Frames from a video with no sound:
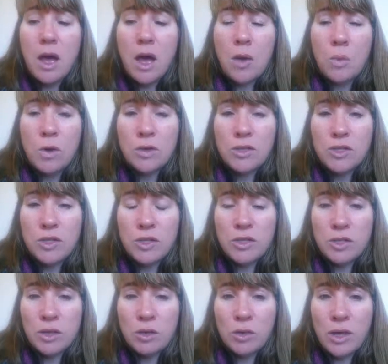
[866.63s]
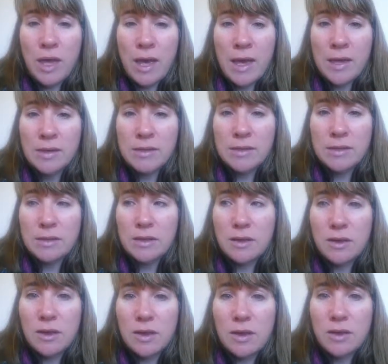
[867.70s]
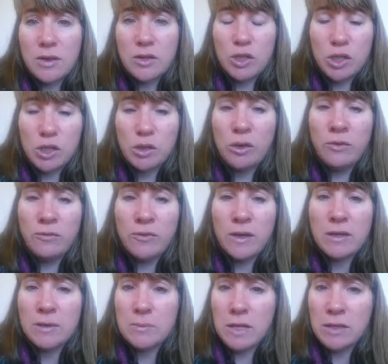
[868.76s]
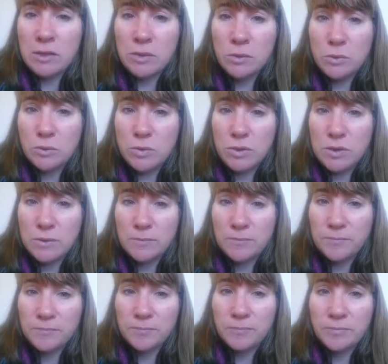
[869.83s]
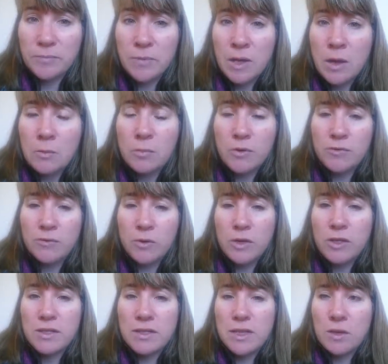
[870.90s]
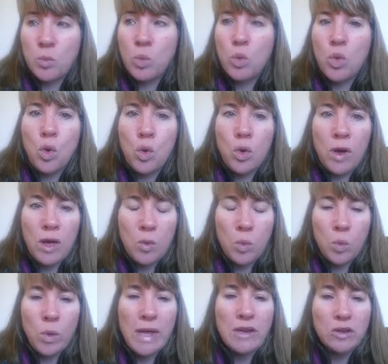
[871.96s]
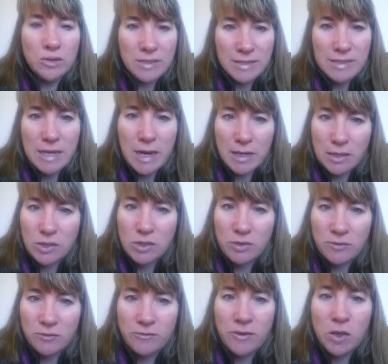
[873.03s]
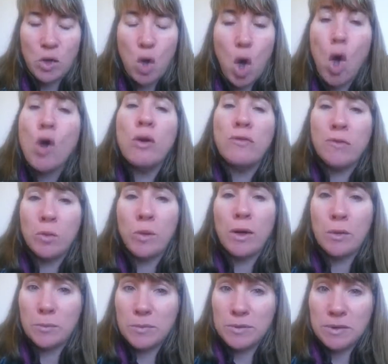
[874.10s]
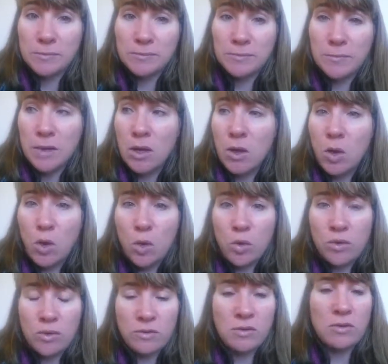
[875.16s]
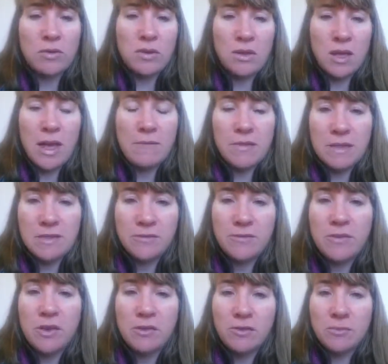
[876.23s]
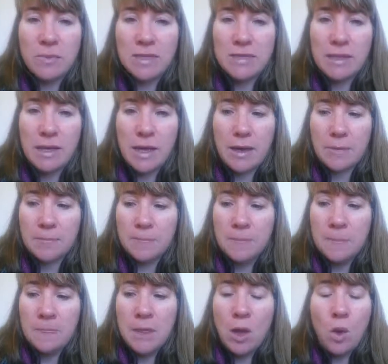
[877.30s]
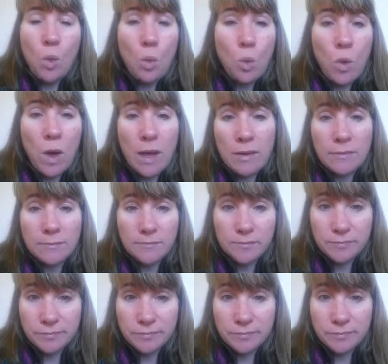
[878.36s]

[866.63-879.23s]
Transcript: I want you to look at 2 fundamentals before or when you're starting to feel overwhelmed, or that you have this fear of missing out. One